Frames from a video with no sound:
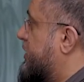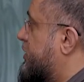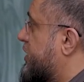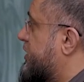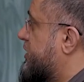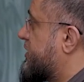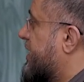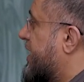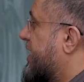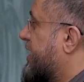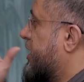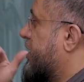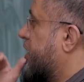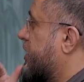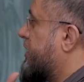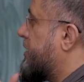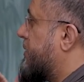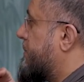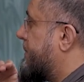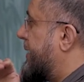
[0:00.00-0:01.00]
changes.
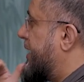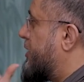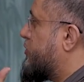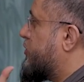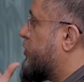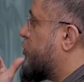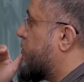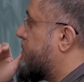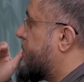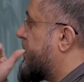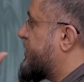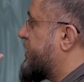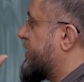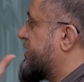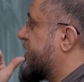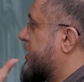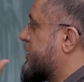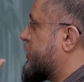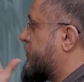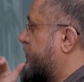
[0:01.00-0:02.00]
The amount your mother
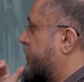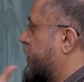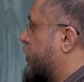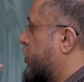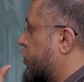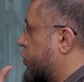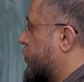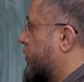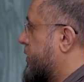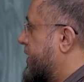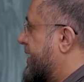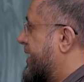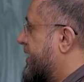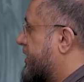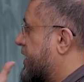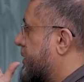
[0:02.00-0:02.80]
does for you. The